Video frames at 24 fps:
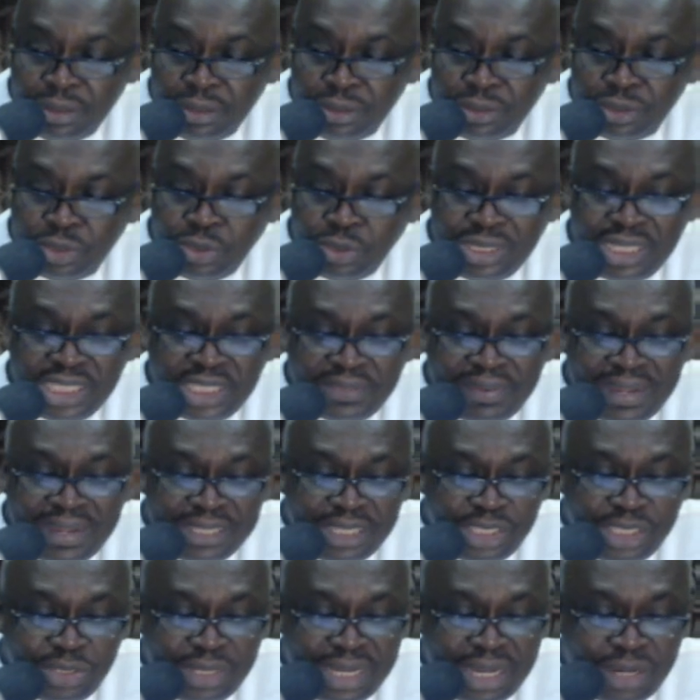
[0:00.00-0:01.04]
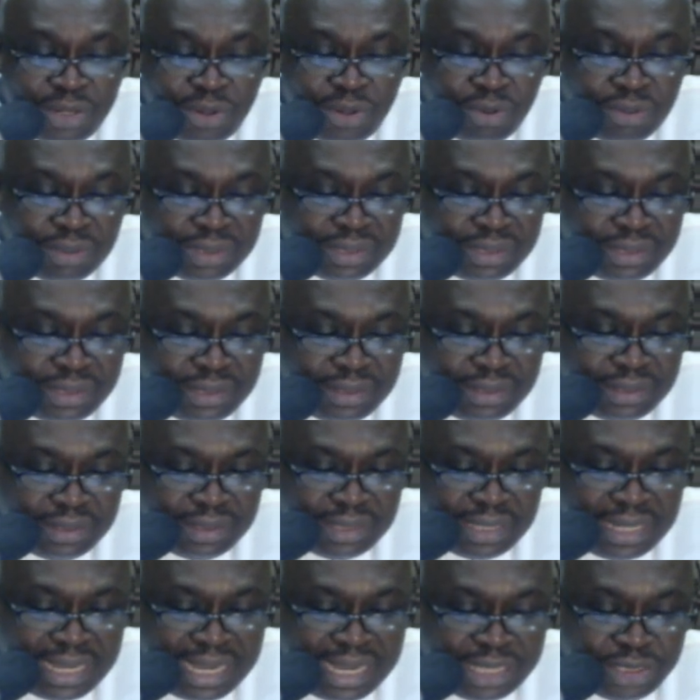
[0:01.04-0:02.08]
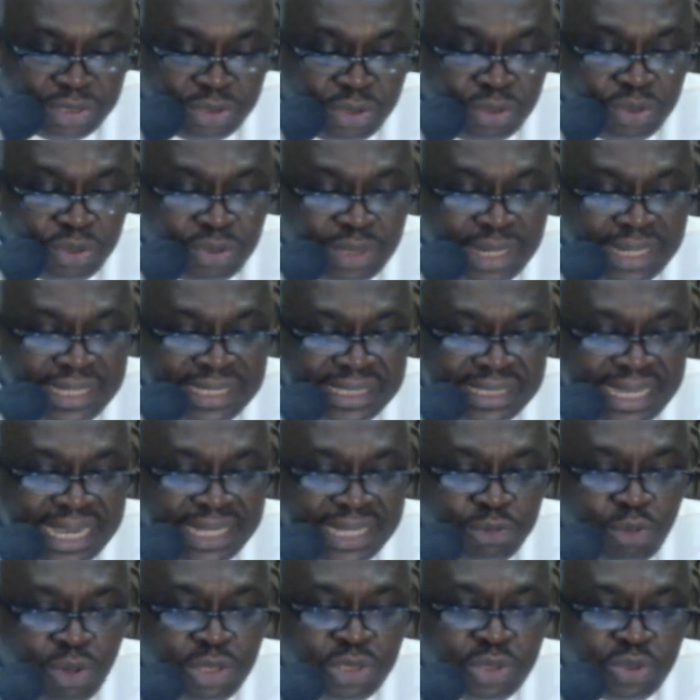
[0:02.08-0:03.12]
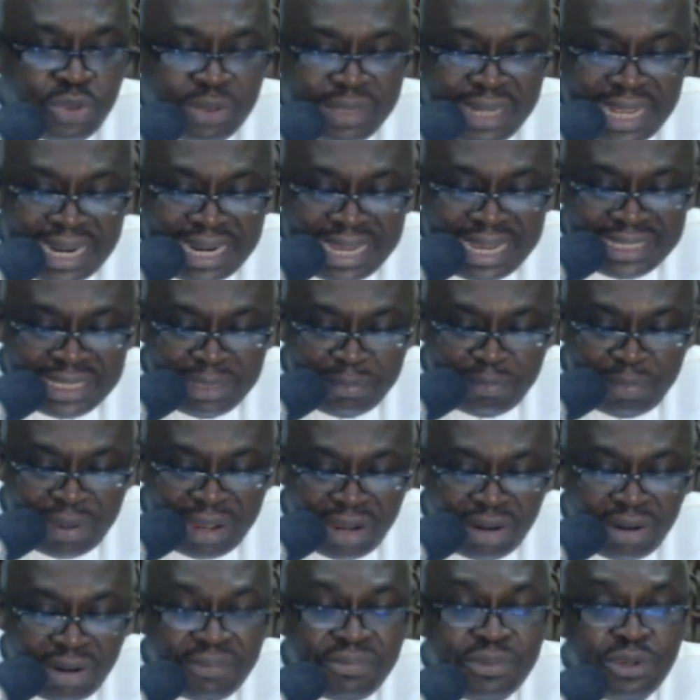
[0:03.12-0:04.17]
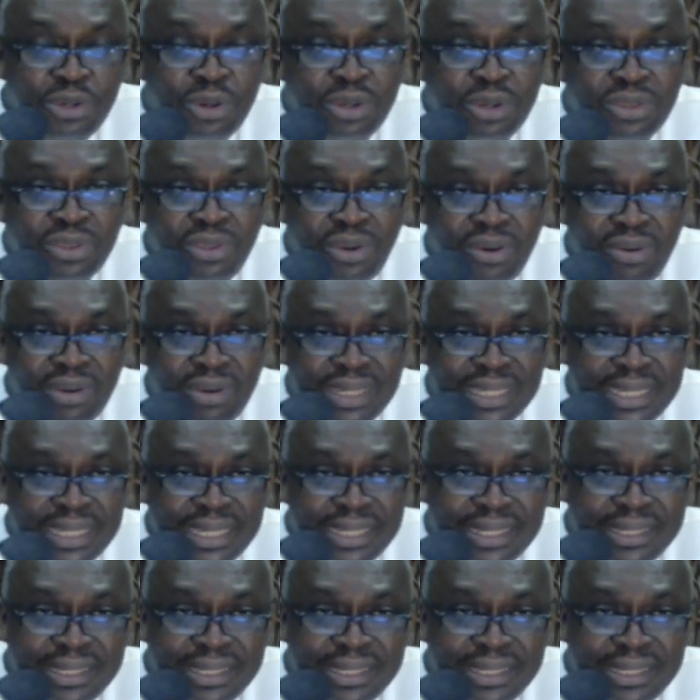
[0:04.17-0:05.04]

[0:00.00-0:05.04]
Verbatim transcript: So this foundational code, yes, sir. as usual, said once you realize the power of your tongue,